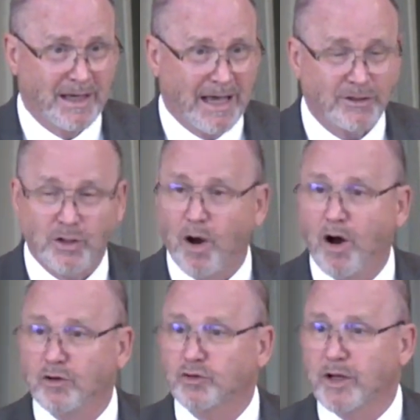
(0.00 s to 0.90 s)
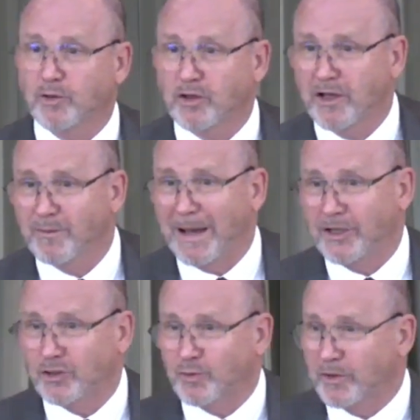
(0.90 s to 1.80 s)
And so, all scripture given by the
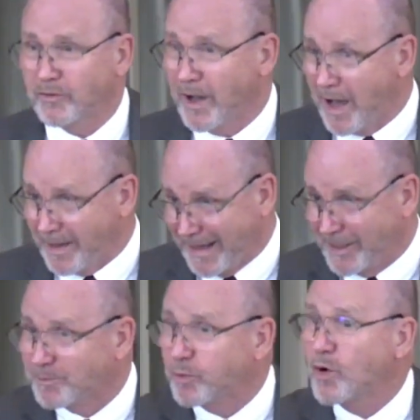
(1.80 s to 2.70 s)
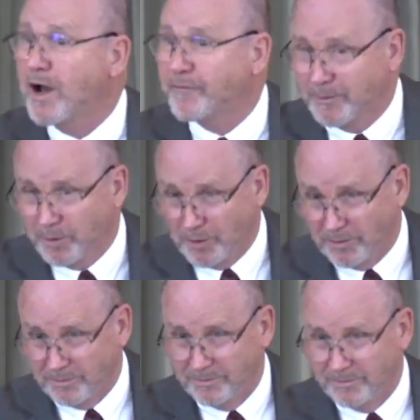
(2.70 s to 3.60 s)
inspiration of God and is profitable
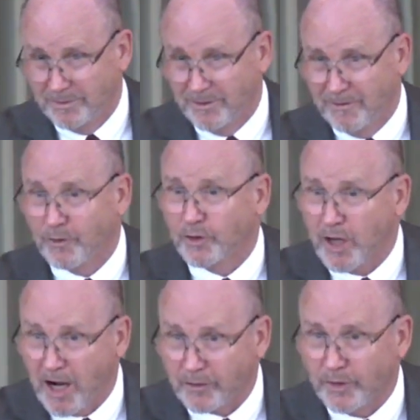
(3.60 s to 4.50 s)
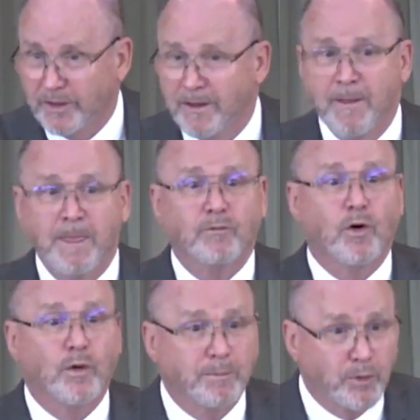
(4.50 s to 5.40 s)
for doctrine,
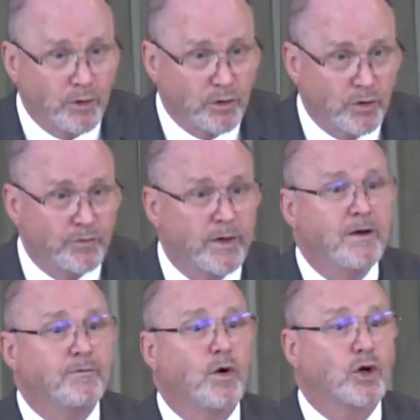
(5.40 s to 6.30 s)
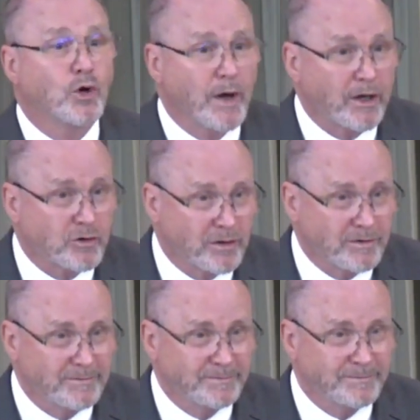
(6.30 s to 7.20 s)
for reproof, for
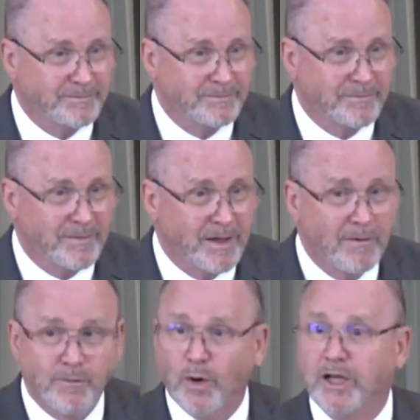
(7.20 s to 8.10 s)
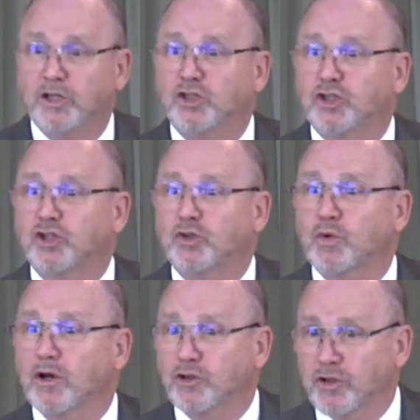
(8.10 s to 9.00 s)
correction, for
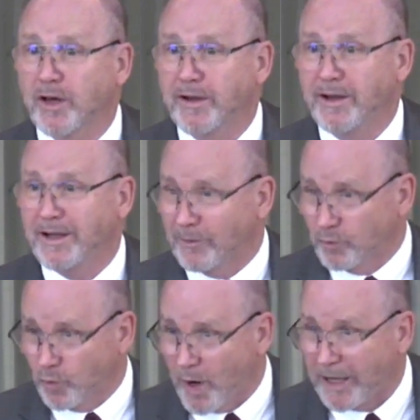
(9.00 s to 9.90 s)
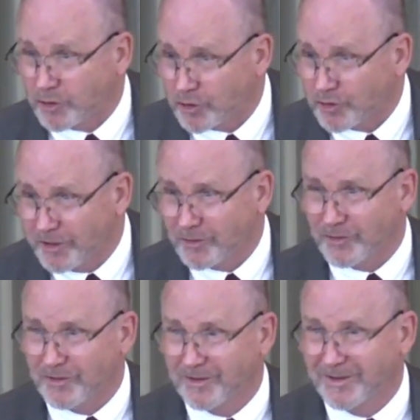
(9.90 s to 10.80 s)
instruction in
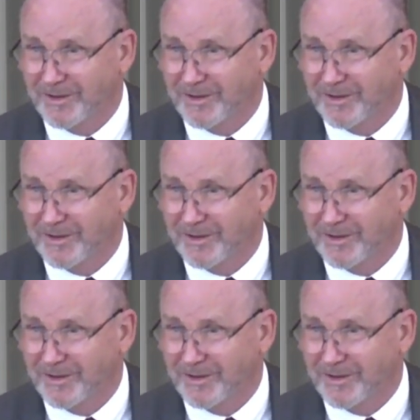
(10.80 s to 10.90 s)
righteousness,